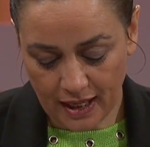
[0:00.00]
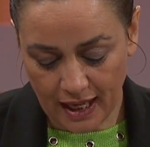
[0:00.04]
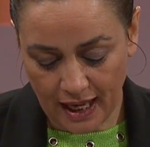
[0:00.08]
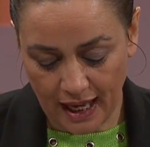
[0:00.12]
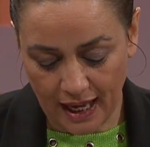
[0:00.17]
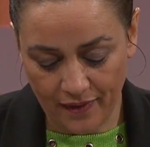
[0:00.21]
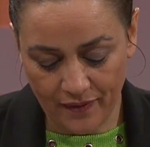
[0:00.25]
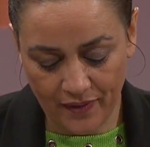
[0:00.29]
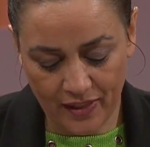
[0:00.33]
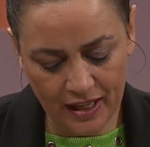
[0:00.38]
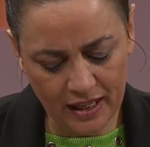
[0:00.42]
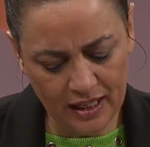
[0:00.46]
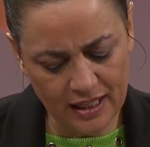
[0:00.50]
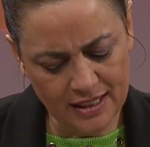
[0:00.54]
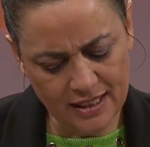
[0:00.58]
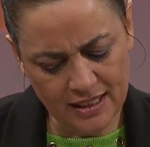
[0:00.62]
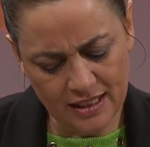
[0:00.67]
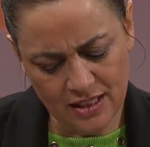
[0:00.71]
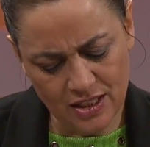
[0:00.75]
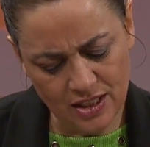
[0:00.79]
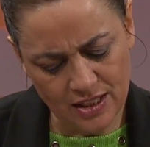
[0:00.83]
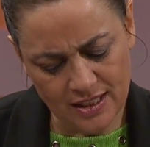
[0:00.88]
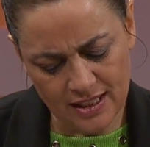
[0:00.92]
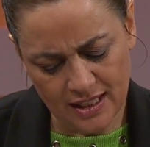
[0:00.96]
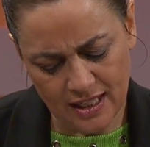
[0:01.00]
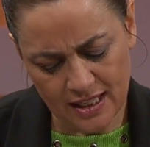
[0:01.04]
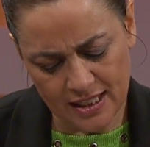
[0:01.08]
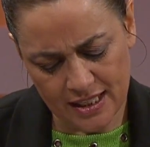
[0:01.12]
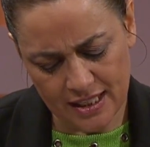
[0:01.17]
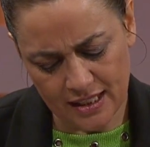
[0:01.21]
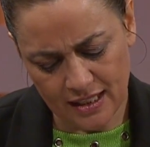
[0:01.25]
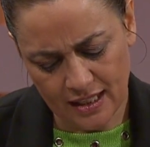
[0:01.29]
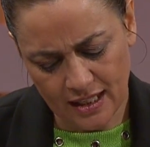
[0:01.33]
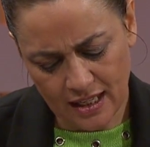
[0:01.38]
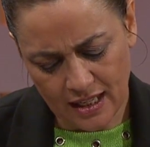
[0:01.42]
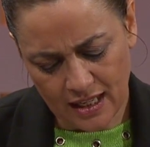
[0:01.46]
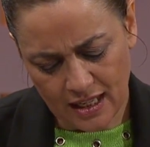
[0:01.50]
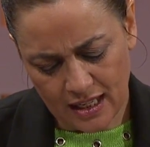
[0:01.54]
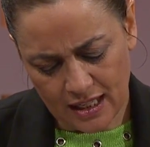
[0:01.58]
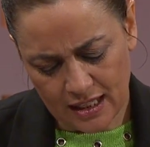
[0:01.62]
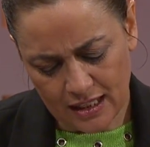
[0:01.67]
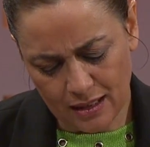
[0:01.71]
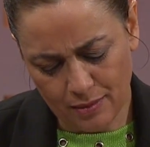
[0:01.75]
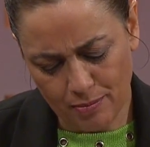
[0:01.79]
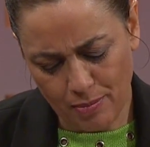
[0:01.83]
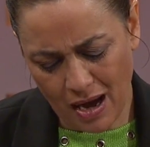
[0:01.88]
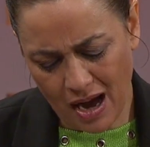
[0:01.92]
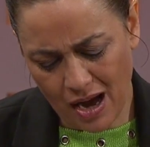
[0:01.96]
And then she says,
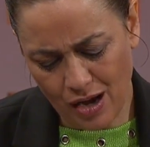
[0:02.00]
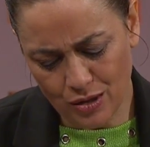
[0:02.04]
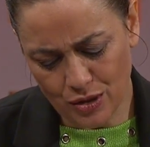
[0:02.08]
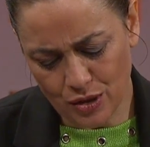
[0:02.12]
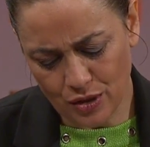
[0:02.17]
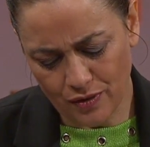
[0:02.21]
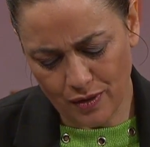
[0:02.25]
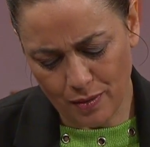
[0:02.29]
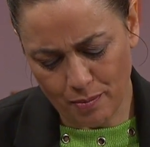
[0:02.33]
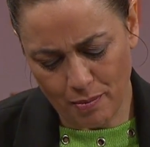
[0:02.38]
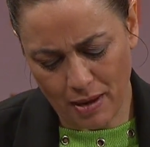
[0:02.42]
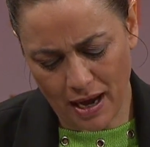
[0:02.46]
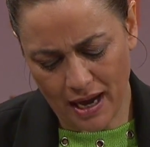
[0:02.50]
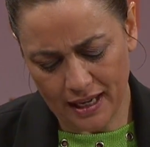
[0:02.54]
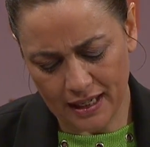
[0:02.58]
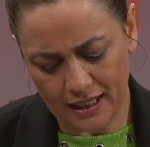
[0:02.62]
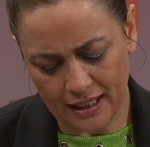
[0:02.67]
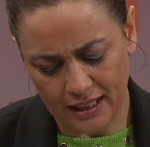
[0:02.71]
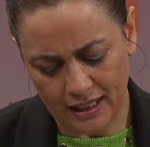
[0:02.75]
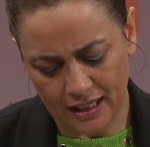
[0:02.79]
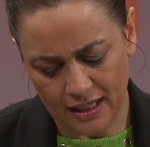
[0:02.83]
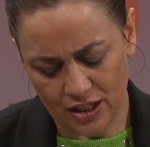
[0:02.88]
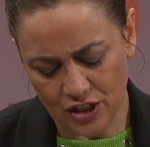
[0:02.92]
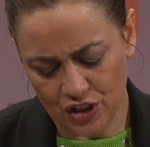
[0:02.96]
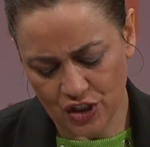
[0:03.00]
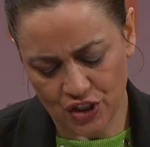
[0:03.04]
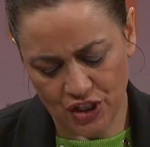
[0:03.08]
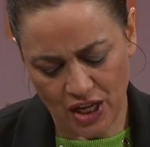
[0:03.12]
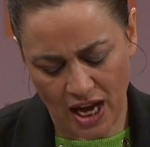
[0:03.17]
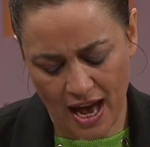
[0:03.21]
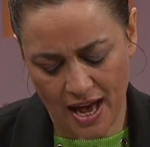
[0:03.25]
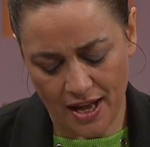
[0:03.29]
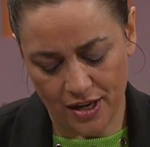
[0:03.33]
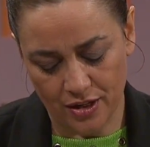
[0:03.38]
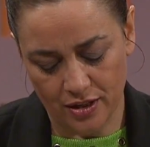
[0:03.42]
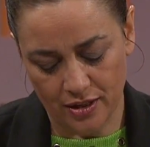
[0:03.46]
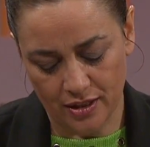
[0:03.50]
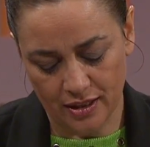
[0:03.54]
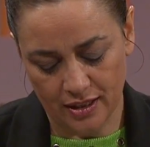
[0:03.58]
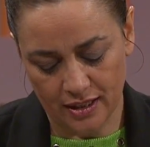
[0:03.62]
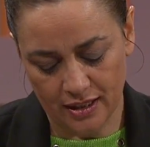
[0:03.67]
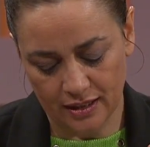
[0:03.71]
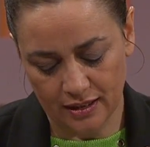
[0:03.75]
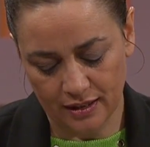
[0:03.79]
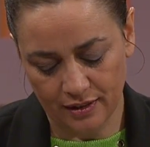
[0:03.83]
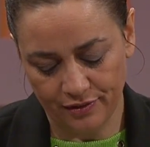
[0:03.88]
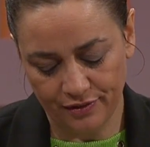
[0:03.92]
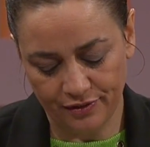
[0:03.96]
the bows of the mighty are shattered
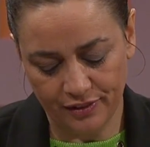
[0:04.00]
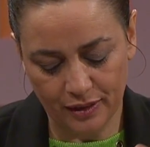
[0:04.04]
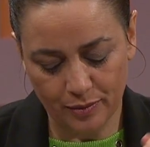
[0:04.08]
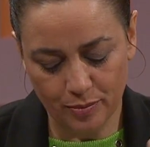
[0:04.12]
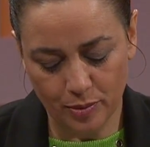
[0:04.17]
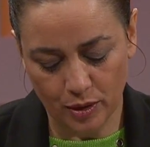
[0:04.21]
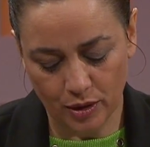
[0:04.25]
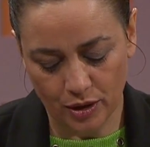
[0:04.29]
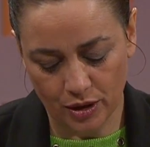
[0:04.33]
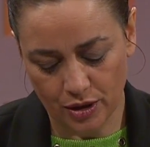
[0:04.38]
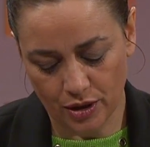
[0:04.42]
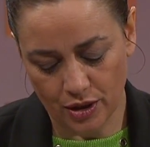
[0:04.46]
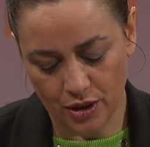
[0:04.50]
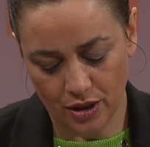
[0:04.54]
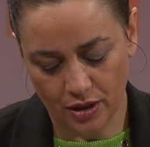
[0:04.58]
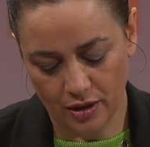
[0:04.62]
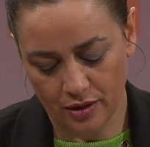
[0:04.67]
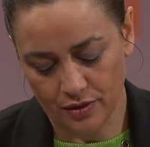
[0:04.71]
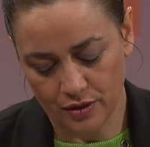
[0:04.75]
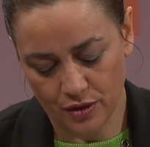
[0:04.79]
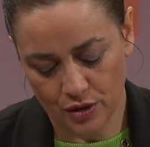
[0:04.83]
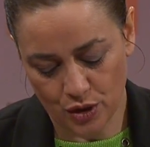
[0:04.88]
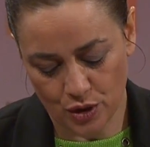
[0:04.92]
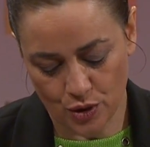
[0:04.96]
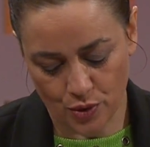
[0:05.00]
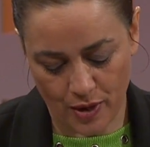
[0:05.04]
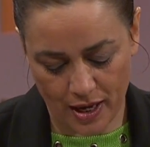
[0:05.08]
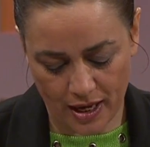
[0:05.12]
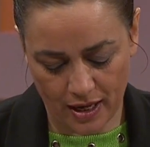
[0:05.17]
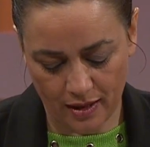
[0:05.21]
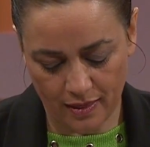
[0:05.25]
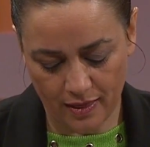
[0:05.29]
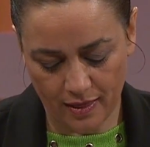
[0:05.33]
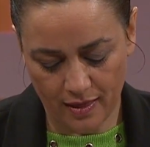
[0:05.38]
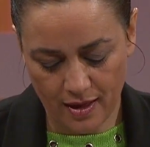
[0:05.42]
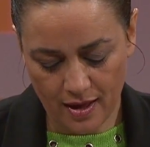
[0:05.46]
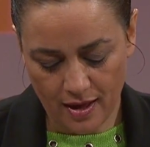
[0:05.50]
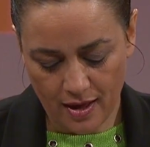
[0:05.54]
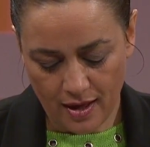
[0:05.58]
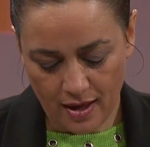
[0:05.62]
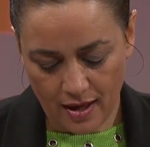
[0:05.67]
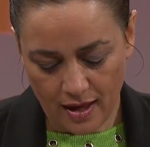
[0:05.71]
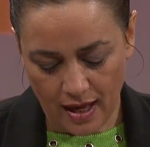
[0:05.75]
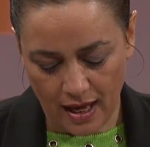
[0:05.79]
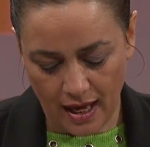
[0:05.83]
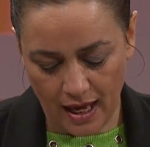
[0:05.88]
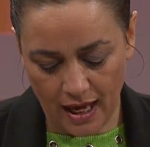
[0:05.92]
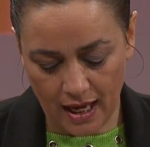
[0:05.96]
and the feeble gird on strength.
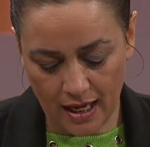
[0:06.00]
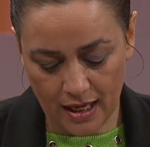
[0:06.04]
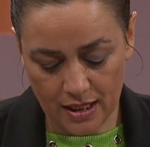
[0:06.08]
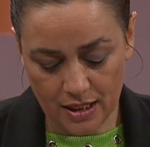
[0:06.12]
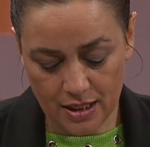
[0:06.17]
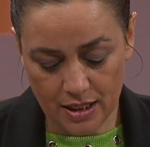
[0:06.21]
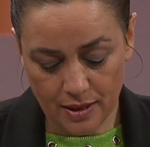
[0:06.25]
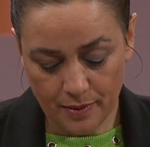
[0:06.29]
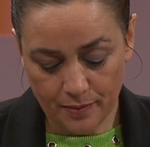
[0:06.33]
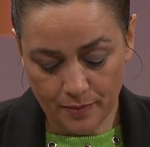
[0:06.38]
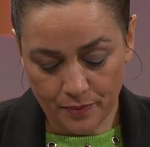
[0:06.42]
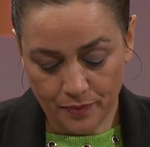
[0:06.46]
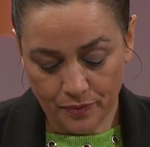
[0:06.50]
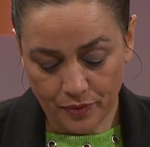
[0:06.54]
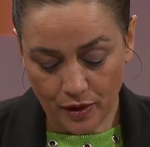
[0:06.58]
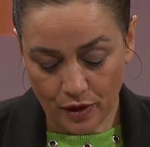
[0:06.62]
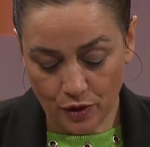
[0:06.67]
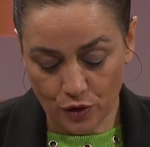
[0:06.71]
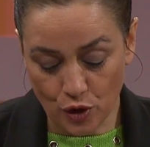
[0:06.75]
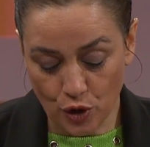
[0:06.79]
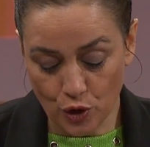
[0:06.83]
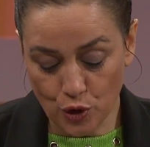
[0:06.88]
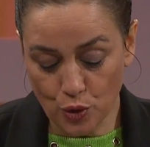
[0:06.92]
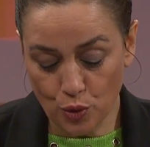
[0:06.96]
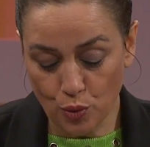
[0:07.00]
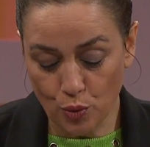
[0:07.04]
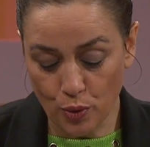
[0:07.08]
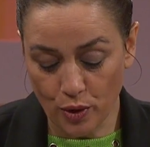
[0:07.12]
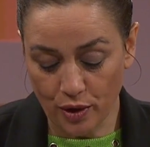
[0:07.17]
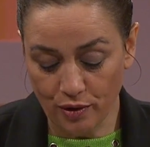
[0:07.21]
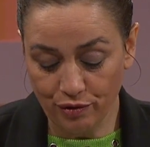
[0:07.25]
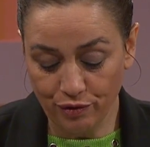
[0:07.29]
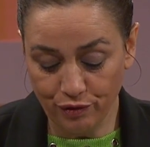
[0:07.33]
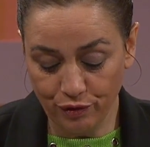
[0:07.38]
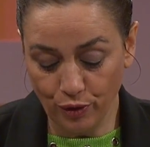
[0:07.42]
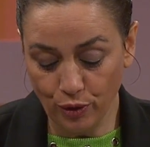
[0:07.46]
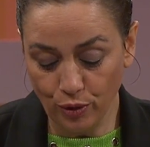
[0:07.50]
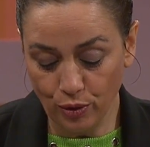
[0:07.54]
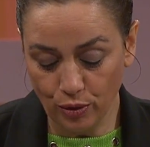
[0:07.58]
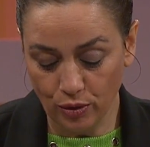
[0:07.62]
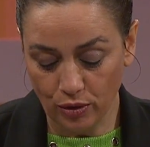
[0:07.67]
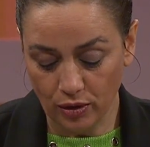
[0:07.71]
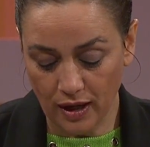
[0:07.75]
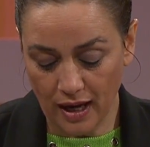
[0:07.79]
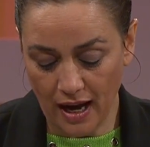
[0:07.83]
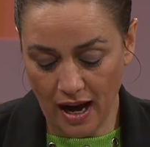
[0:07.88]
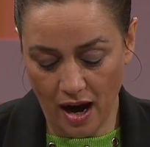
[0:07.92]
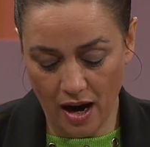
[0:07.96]
And those who were
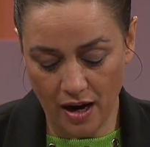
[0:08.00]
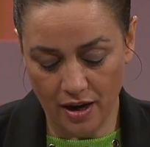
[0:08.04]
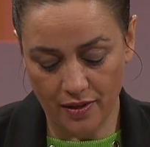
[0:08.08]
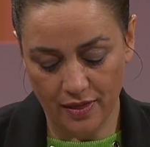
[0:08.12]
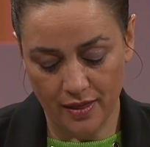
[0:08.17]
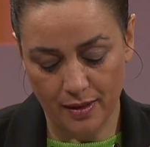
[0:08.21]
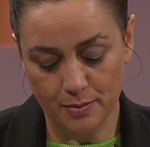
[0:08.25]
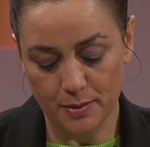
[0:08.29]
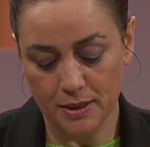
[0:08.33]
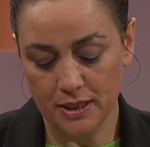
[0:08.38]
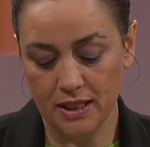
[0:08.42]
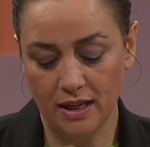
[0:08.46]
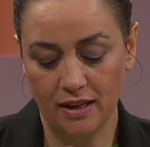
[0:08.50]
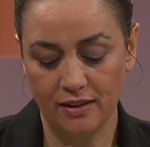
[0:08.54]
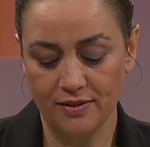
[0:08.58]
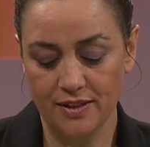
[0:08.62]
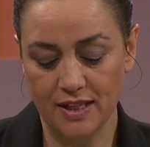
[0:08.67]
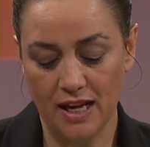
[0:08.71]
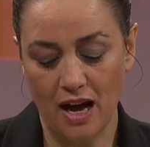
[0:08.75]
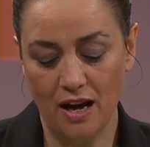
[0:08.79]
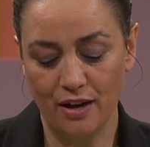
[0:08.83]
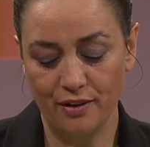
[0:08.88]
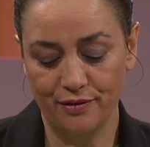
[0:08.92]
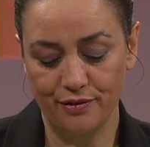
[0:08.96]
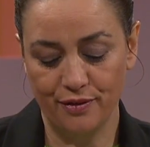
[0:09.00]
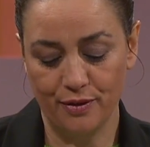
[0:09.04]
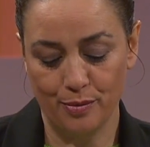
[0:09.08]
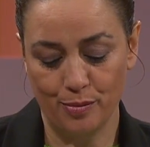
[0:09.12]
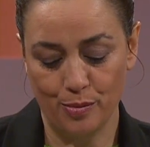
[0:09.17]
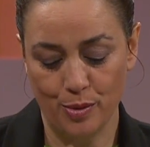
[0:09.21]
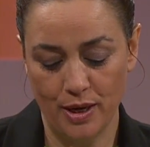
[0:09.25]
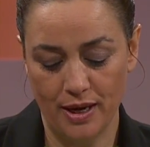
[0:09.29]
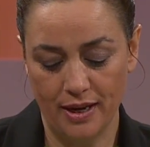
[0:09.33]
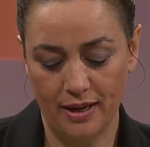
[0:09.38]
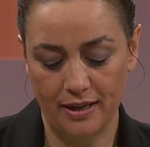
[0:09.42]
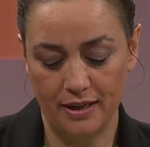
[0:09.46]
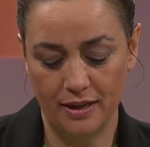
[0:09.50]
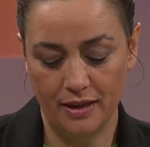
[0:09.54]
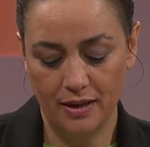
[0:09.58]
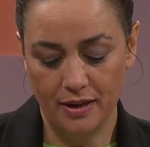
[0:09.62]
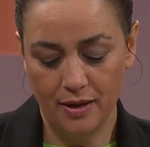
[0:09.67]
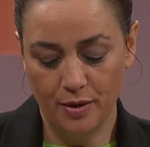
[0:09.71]
full hired themselves out for bread.